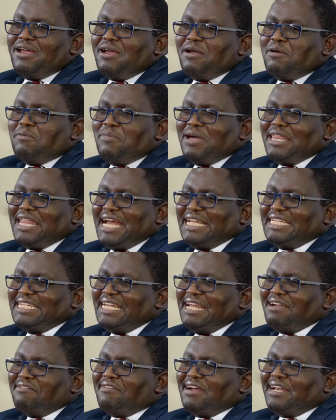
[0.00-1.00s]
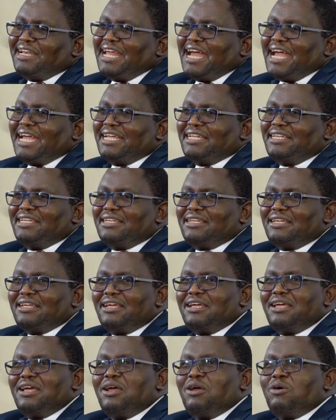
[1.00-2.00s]
but that never died.
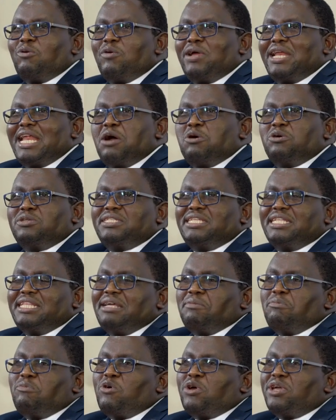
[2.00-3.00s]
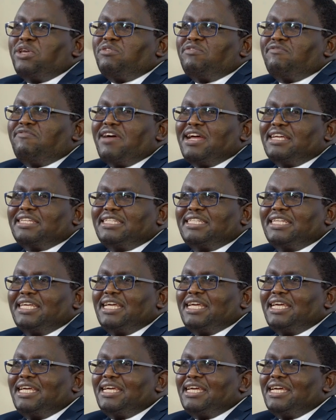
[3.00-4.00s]
When I was in the Moi
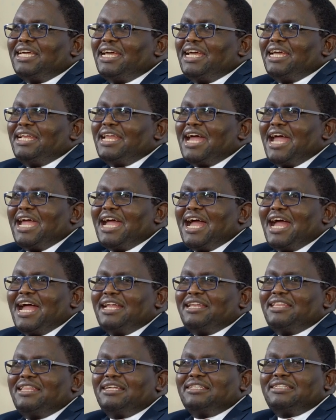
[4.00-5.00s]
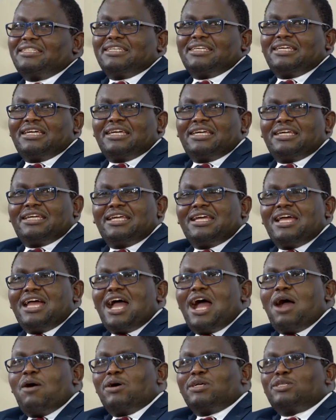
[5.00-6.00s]
University and I heard that
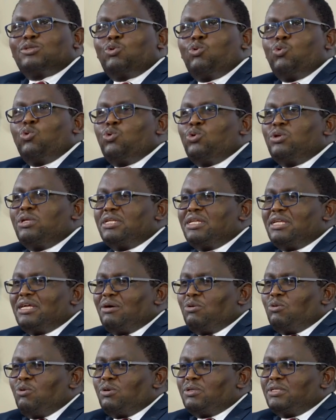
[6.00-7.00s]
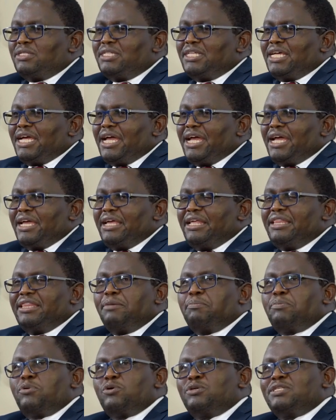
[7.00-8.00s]
our school was in the
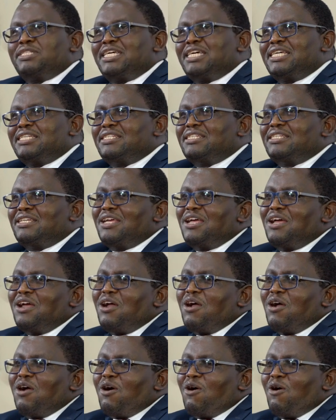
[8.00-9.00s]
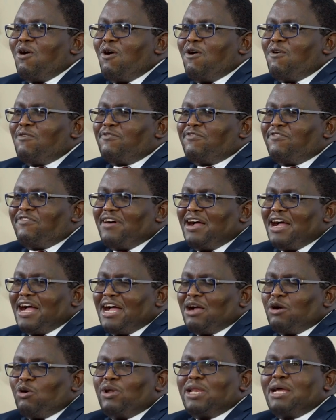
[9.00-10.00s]
process of
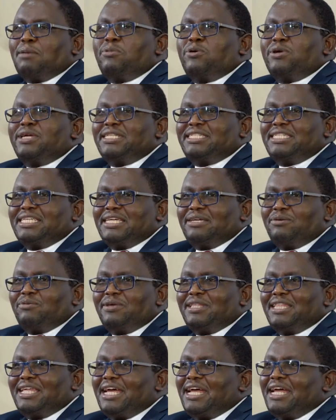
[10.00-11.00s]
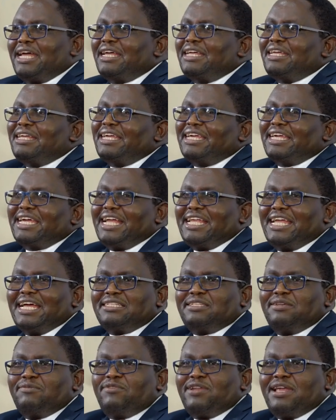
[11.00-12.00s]
collaborating with the Kenya
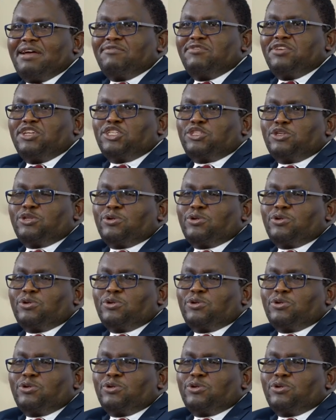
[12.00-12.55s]
Civil Aviation